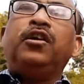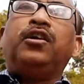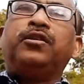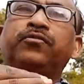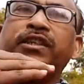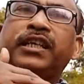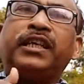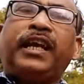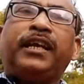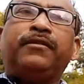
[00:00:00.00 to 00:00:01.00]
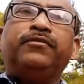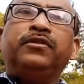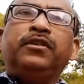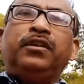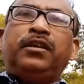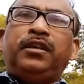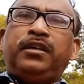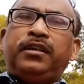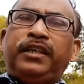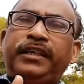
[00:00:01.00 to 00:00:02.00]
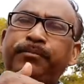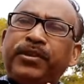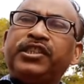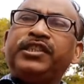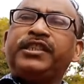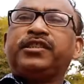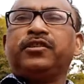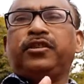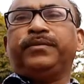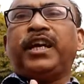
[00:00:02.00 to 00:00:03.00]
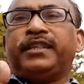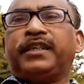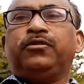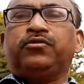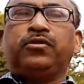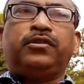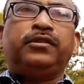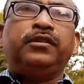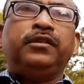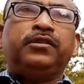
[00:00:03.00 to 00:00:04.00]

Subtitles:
or we can have a representation of that household?